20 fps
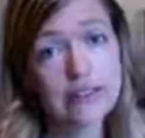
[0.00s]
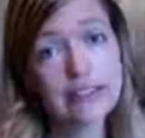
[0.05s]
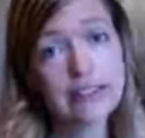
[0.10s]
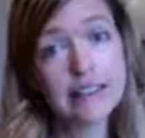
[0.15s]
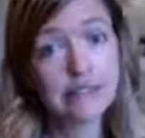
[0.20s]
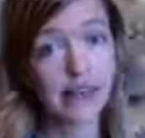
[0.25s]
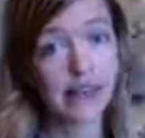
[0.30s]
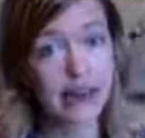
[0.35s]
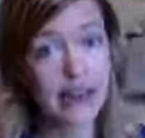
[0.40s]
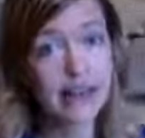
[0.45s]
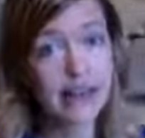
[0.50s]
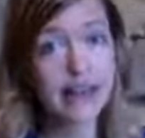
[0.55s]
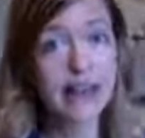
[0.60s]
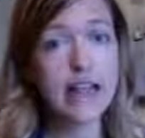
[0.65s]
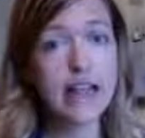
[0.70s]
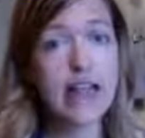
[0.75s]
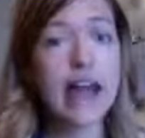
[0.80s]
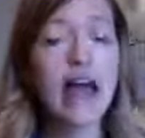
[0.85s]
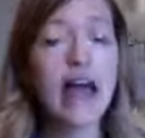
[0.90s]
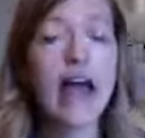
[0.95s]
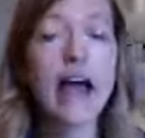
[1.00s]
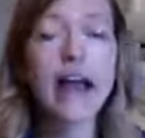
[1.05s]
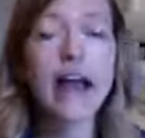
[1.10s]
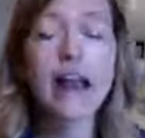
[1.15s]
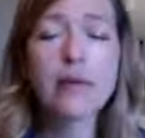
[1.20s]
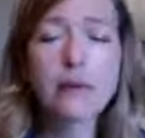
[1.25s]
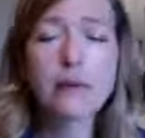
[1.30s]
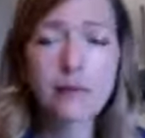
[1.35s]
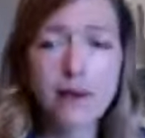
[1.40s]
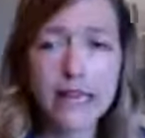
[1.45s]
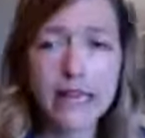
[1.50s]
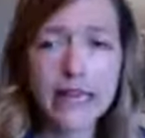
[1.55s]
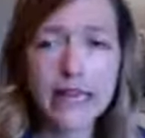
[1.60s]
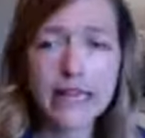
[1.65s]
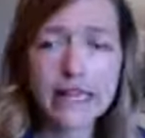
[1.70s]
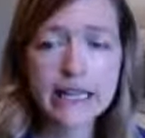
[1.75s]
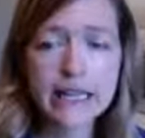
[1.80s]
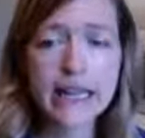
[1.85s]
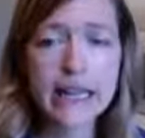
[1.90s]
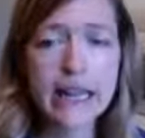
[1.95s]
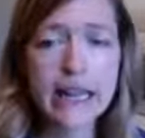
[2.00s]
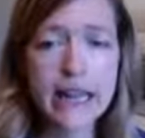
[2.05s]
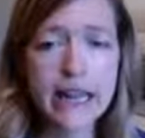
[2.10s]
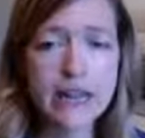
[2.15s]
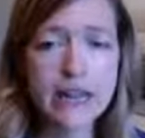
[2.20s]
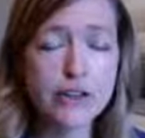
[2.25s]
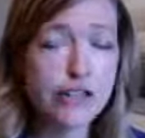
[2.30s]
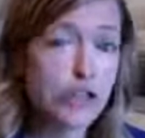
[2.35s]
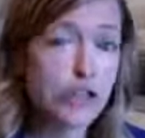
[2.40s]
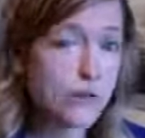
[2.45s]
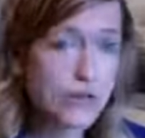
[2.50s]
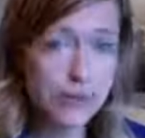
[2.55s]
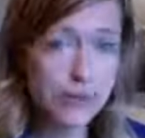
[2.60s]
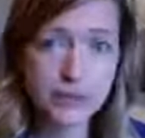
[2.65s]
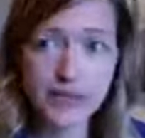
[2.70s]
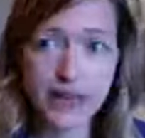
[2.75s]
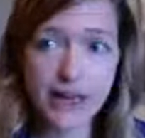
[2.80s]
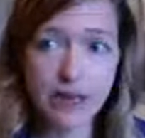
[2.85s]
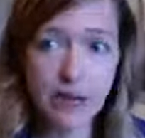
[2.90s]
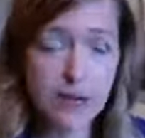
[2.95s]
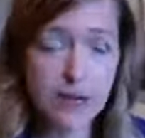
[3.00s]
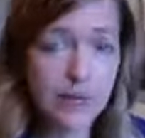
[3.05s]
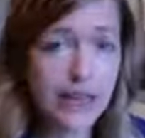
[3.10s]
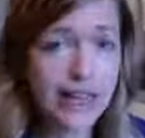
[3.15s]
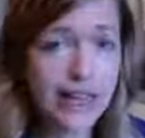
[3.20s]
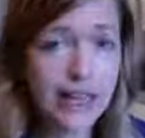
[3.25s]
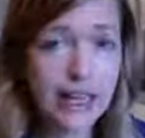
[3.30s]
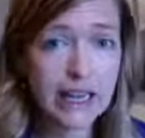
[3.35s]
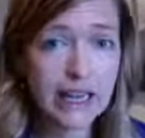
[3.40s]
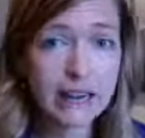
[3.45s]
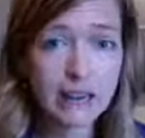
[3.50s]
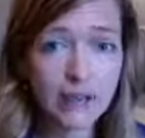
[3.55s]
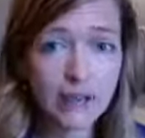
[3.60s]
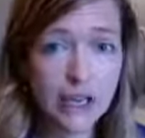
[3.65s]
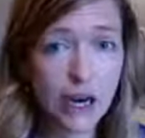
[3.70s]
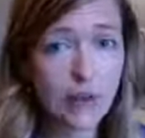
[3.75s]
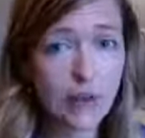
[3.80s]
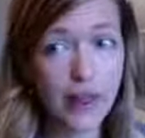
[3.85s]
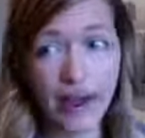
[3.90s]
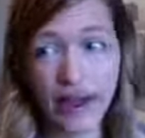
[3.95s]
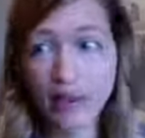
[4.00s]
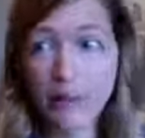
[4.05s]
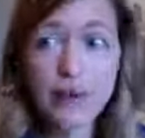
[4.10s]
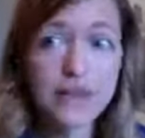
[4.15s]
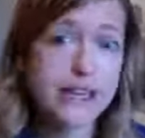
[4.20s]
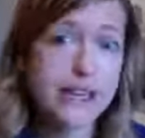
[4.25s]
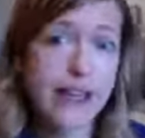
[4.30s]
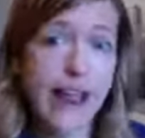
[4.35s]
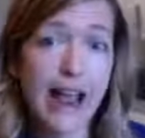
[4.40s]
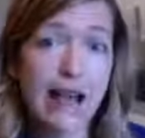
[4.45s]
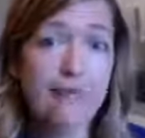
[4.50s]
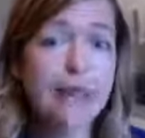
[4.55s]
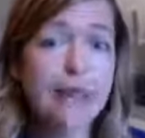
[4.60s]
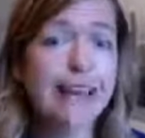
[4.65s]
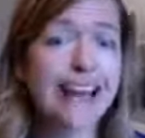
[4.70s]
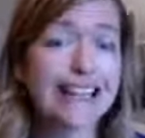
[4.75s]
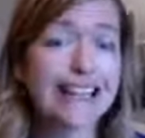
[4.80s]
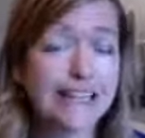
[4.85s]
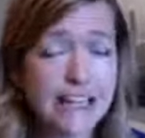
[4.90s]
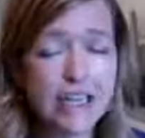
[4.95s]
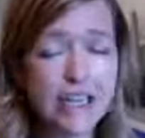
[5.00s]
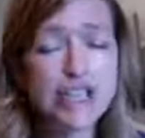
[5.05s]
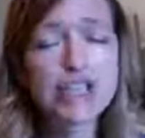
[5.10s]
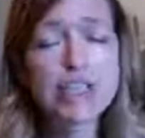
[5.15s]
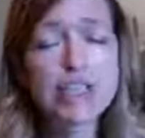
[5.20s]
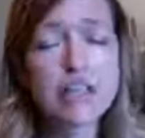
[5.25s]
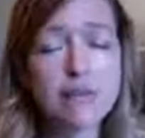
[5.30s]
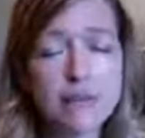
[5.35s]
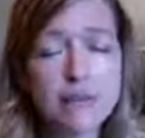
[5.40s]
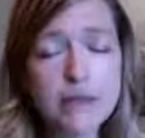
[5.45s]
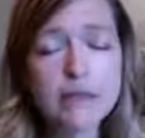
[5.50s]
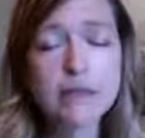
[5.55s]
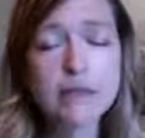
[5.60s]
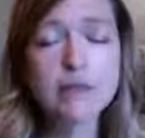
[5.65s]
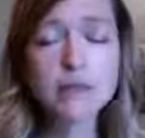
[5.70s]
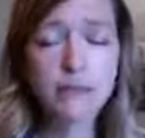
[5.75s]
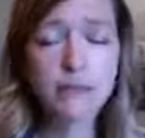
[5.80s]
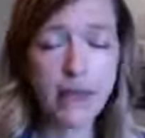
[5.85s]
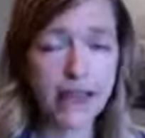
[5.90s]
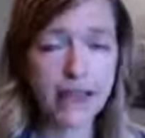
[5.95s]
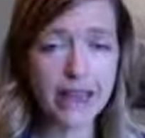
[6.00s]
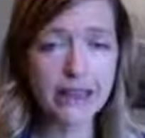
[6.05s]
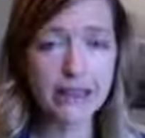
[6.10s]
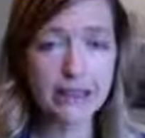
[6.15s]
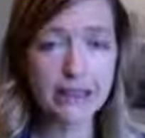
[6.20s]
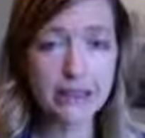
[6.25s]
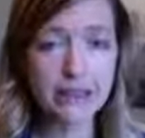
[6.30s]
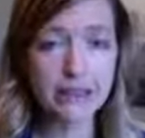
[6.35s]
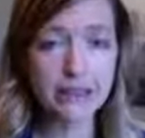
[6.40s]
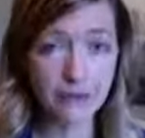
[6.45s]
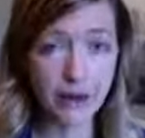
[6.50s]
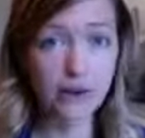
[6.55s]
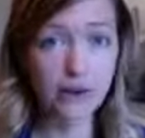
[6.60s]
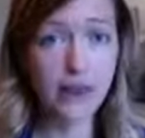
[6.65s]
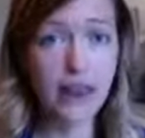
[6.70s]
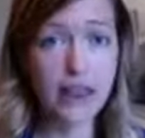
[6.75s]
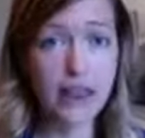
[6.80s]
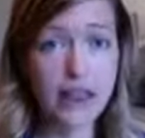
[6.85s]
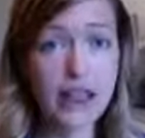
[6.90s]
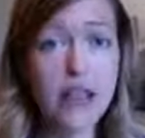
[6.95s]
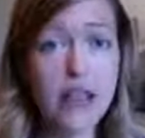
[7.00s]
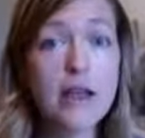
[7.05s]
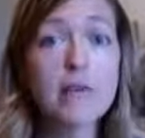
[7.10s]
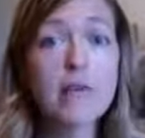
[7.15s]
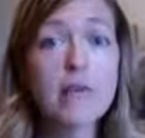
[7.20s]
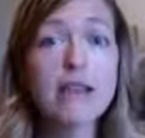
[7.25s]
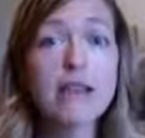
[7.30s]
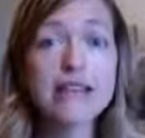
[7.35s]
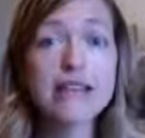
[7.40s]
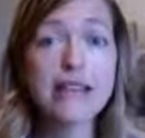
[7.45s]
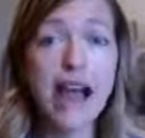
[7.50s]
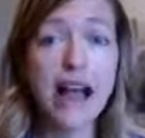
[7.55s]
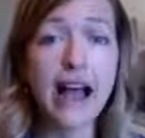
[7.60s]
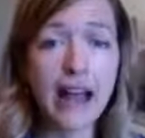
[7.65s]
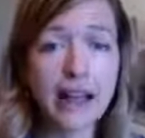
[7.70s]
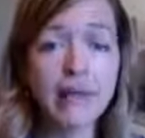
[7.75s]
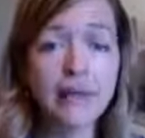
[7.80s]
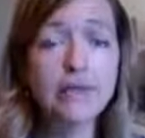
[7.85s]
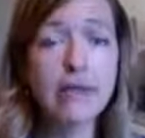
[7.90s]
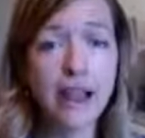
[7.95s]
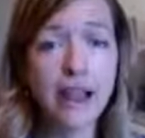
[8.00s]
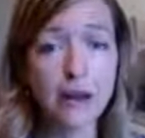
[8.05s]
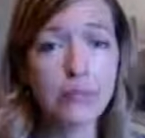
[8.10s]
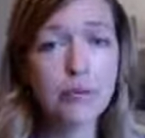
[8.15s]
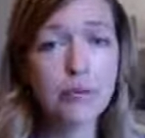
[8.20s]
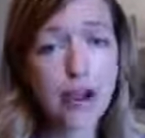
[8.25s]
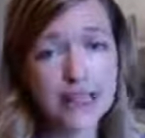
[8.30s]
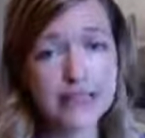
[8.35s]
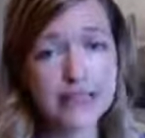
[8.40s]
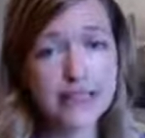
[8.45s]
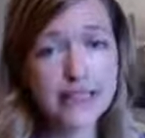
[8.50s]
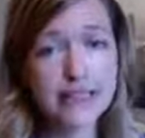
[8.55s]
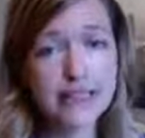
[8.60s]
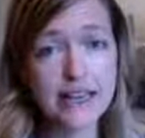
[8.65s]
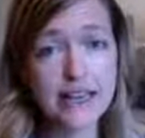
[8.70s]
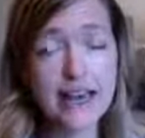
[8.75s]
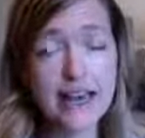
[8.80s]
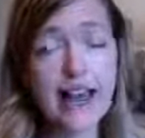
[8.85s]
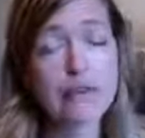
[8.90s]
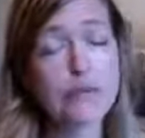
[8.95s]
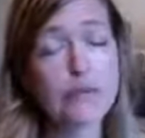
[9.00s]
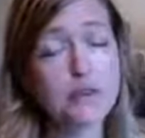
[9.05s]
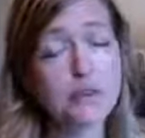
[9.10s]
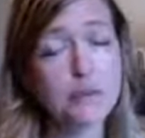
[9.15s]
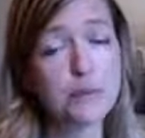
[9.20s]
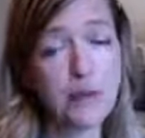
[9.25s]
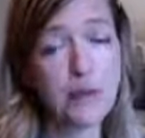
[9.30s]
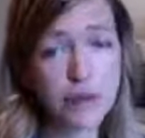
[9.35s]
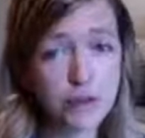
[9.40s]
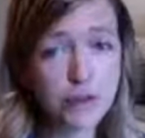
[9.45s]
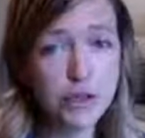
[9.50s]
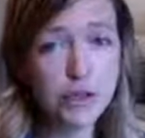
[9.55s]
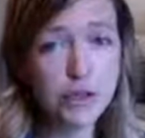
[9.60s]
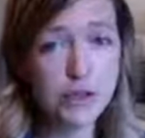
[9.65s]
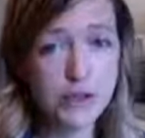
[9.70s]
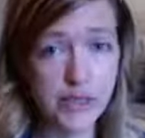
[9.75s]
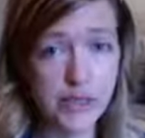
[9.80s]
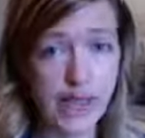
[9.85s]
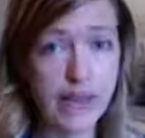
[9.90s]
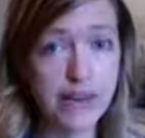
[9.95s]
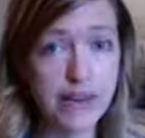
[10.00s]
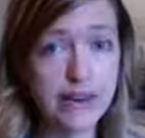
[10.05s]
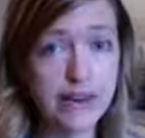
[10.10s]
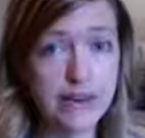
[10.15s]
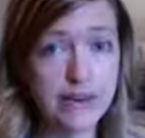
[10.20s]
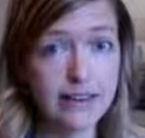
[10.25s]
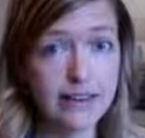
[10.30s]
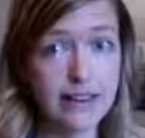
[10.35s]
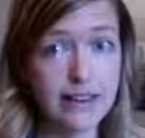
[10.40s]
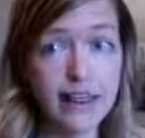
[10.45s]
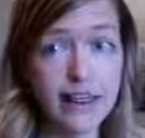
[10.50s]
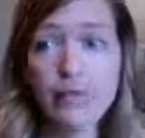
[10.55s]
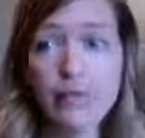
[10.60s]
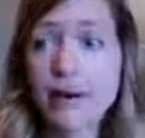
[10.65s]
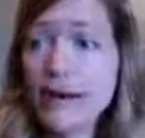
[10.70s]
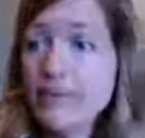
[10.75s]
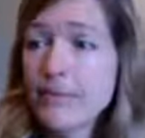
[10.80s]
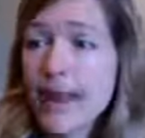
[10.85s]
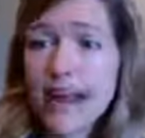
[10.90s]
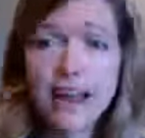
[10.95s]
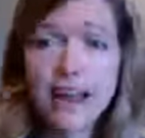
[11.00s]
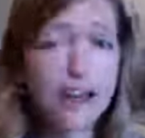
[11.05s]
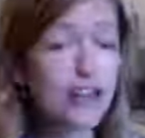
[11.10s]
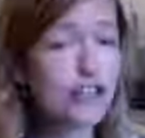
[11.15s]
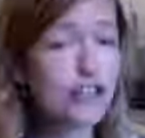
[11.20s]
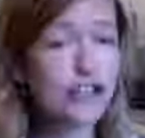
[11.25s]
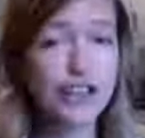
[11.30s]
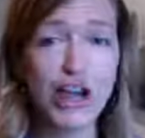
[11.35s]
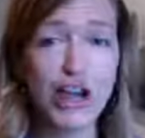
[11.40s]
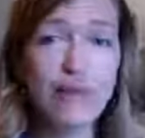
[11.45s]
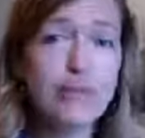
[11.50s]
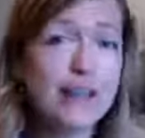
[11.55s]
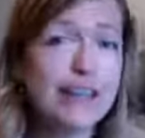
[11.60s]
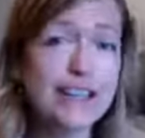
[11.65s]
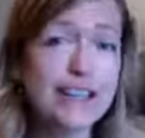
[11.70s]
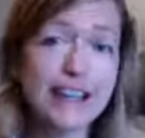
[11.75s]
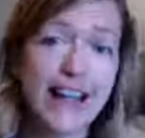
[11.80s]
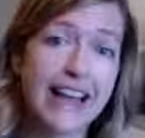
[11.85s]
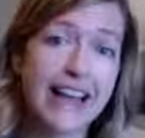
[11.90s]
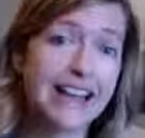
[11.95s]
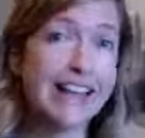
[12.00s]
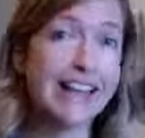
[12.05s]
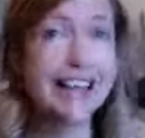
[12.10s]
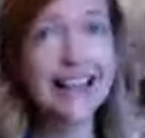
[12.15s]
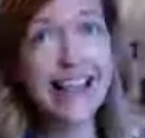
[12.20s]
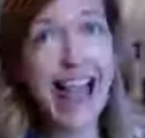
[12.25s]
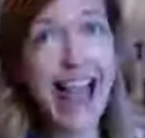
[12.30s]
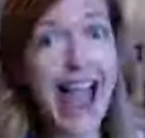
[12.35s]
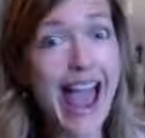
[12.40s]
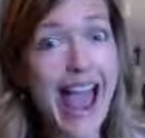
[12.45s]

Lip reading: right? And I breathed, and she was upset with me, that I wasn't happy. And I said, just give me some space, okay? Because I am now processing, and I respect what you said, but I'm not going to jump into like, yay,